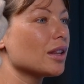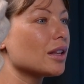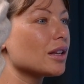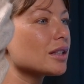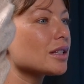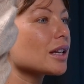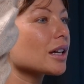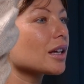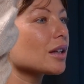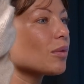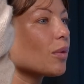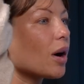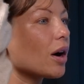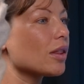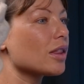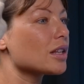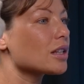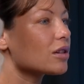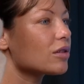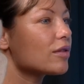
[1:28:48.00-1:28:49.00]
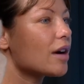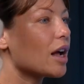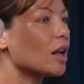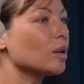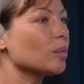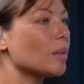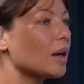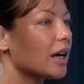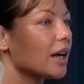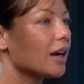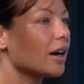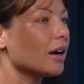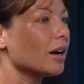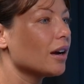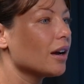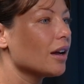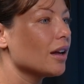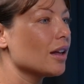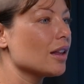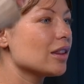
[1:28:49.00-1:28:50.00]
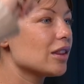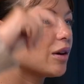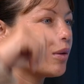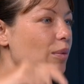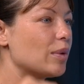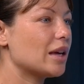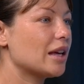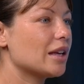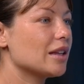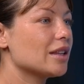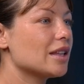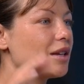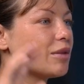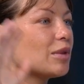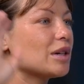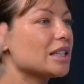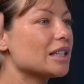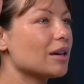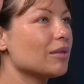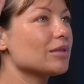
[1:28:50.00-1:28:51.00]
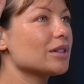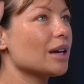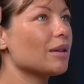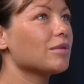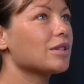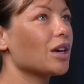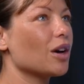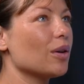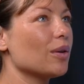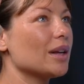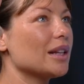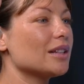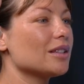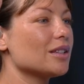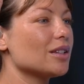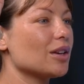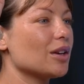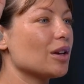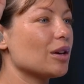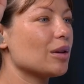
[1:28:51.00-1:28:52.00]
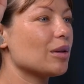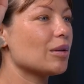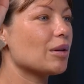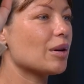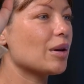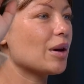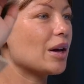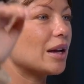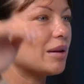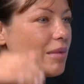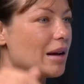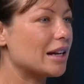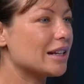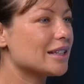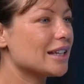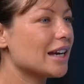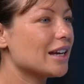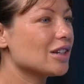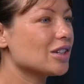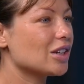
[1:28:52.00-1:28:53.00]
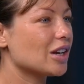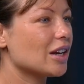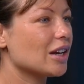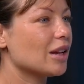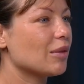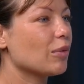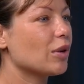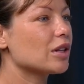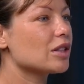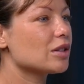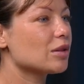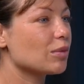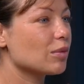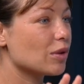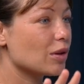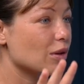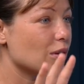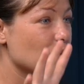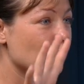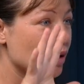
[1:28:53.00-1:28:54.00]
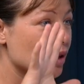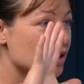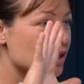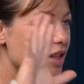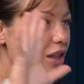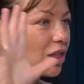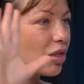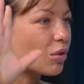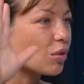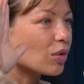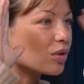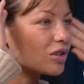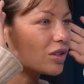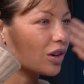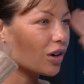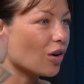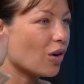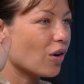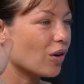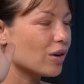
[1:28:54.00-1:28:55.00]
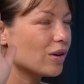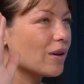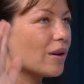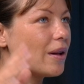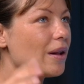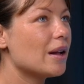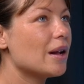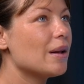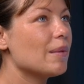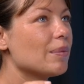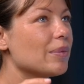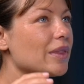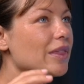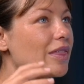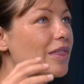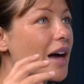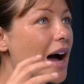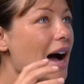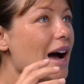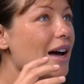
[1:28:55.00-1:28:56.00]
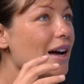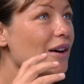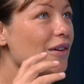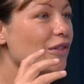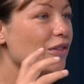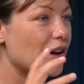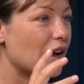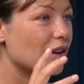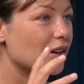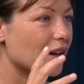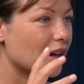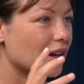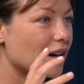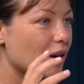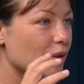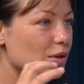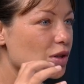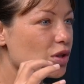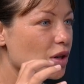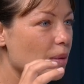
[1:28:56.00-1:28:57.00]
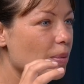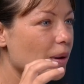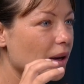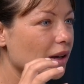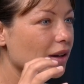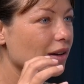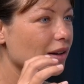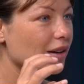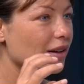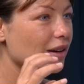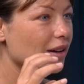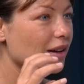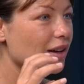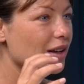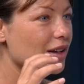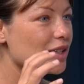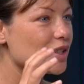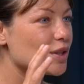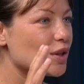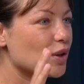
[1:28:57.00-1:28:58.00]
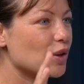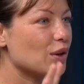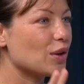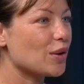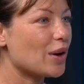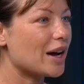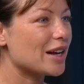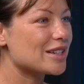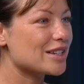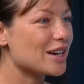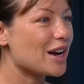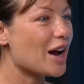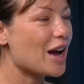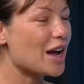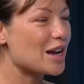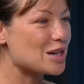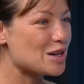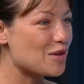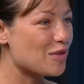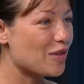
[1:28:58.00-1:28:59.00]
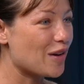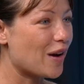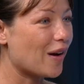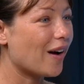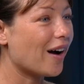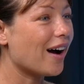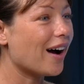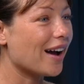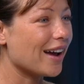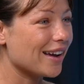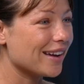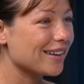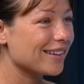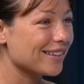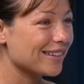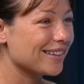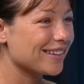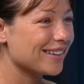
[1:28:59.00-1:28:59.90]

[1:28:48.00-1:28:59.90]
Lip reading: There's like there's a realm here that we sometimes go into in meditation, and once the thoughts are gone, that felt like I was tripping. So I actually felt high.